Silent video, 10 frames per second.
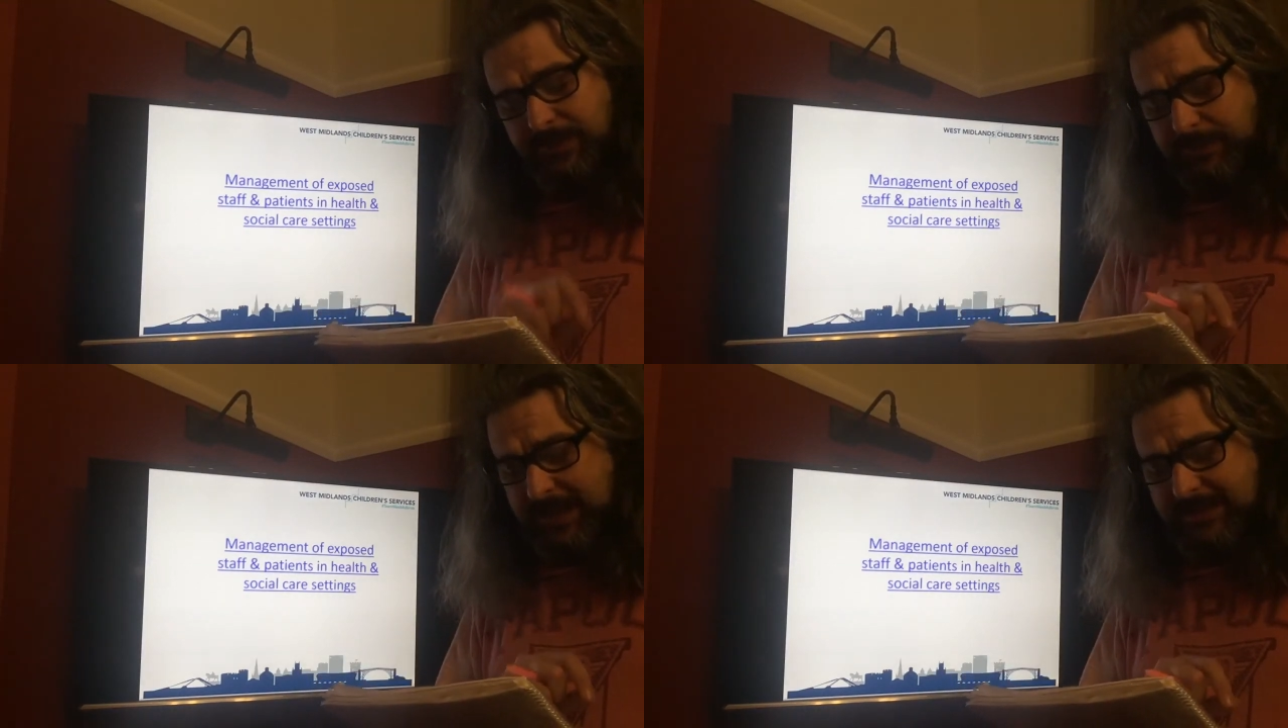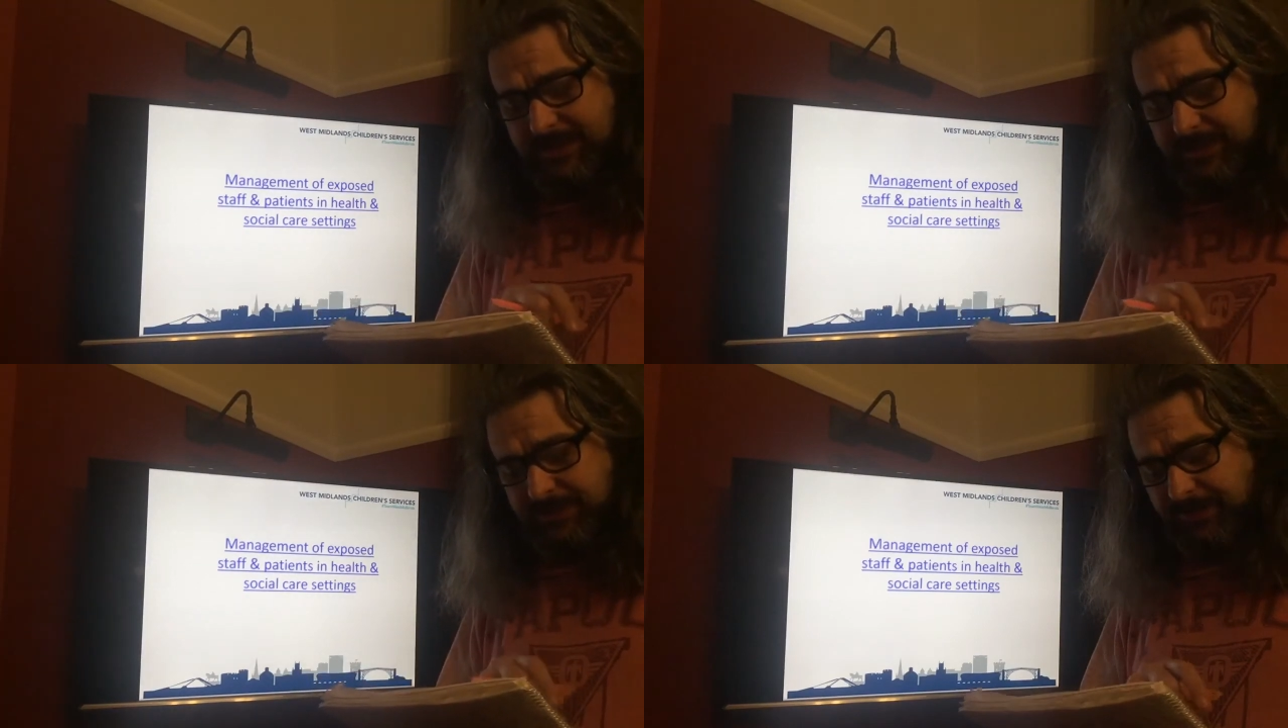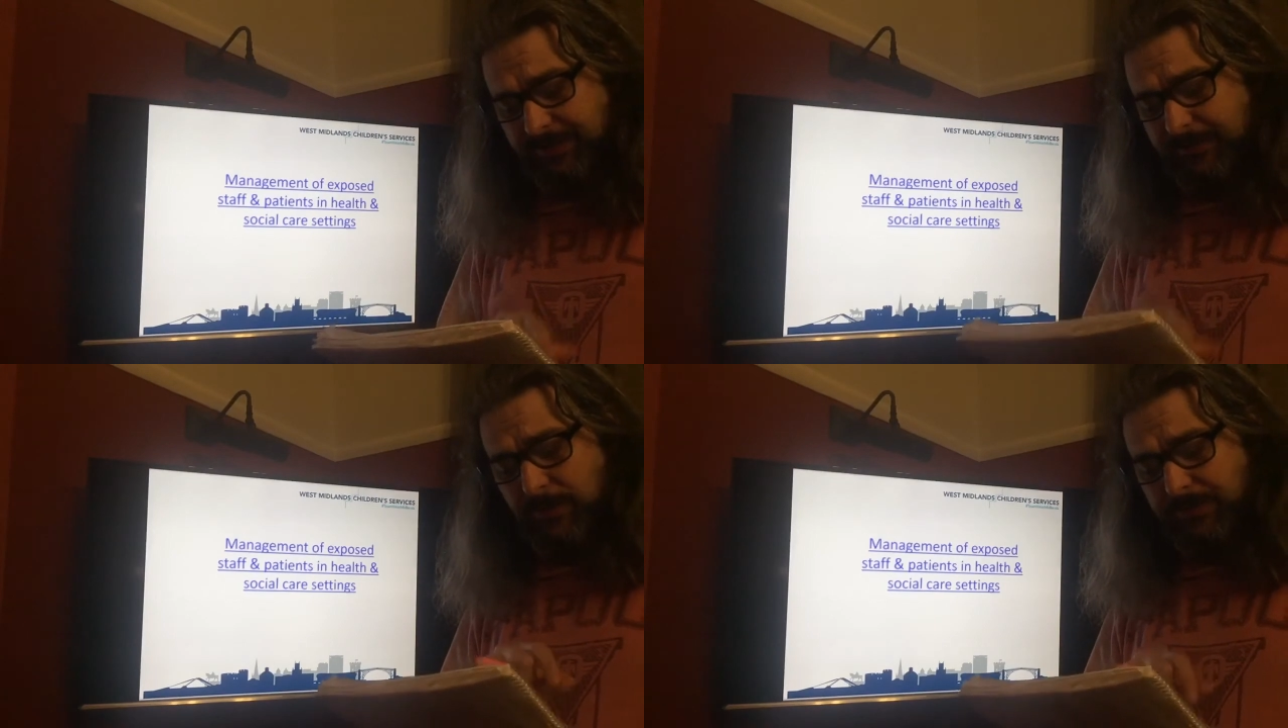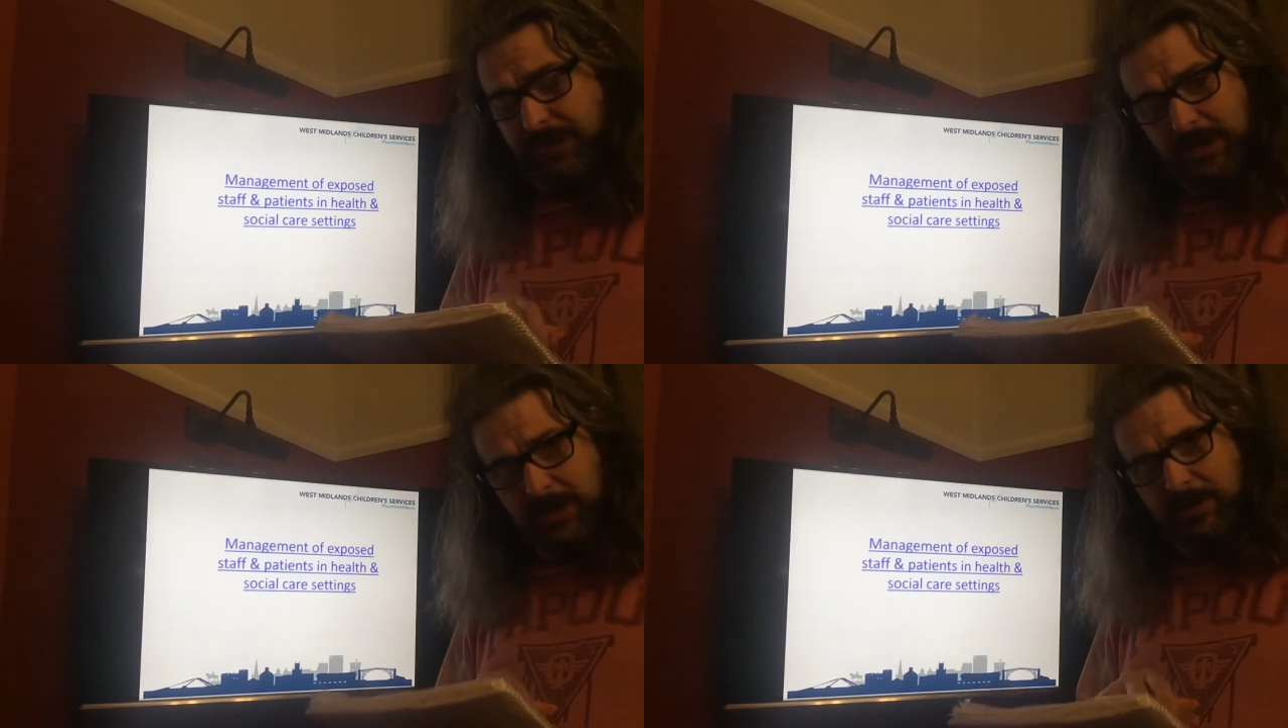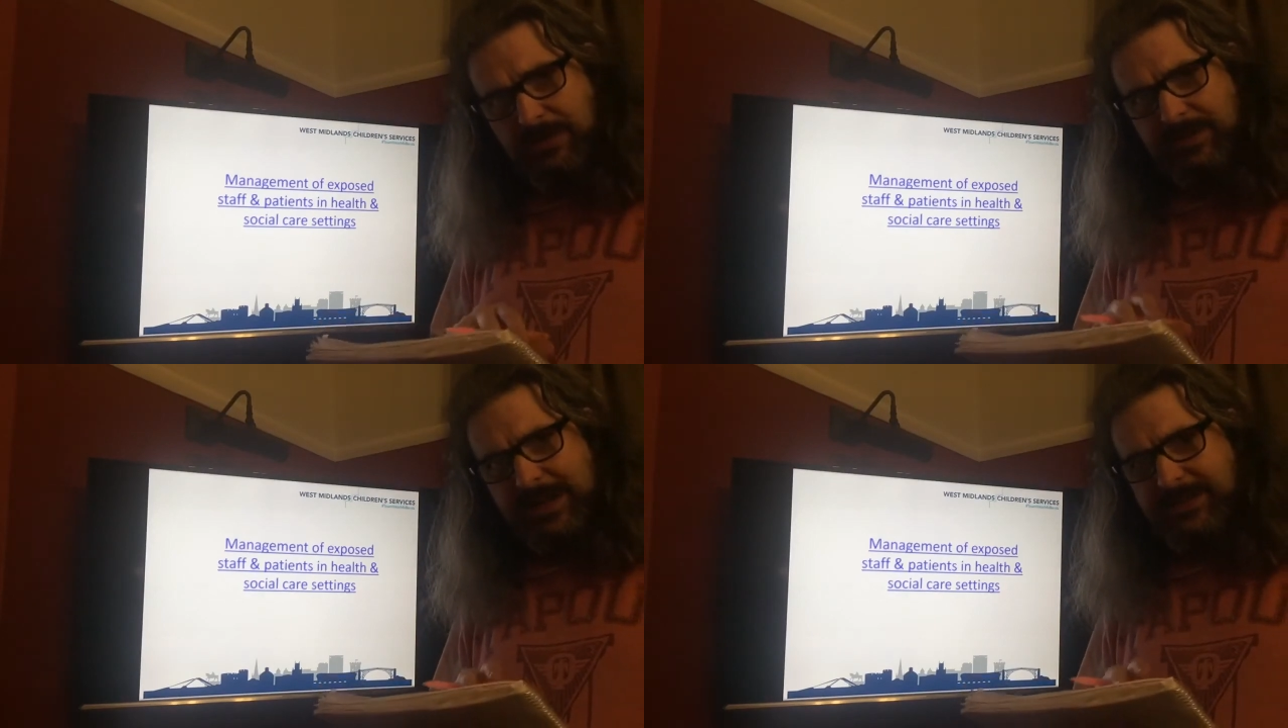updated just on the 4th in
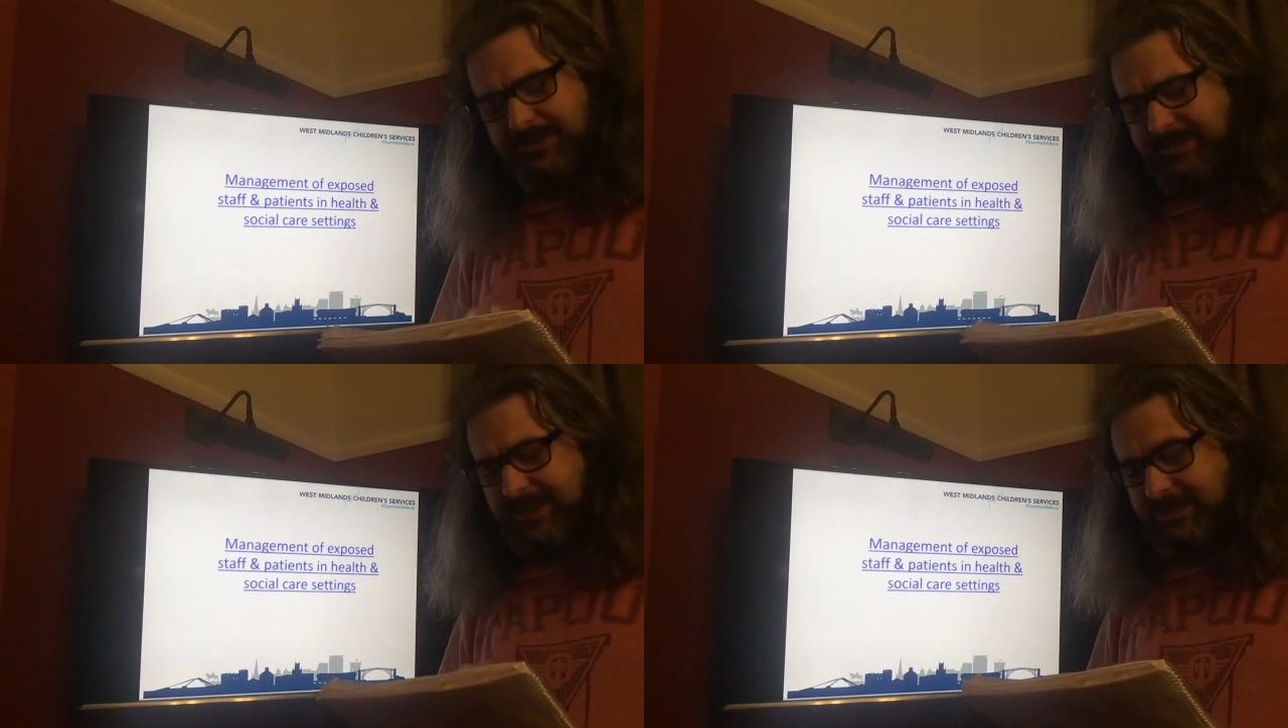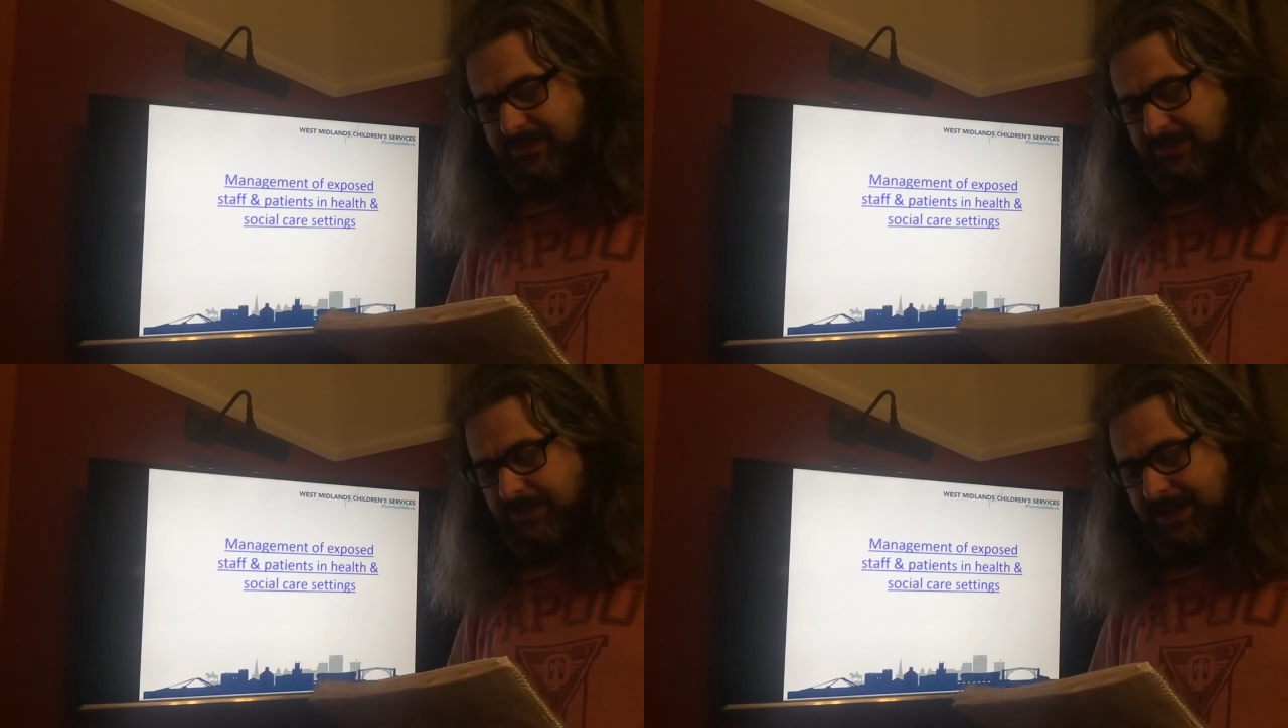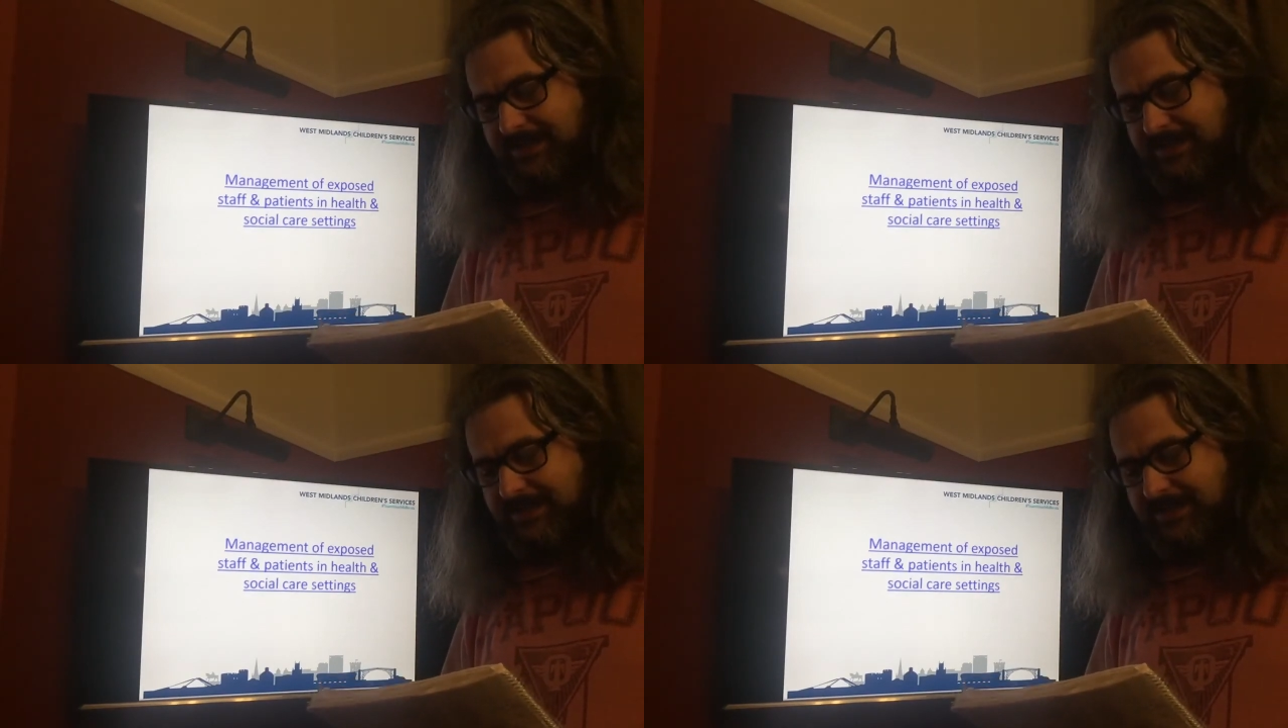relation to test and trace.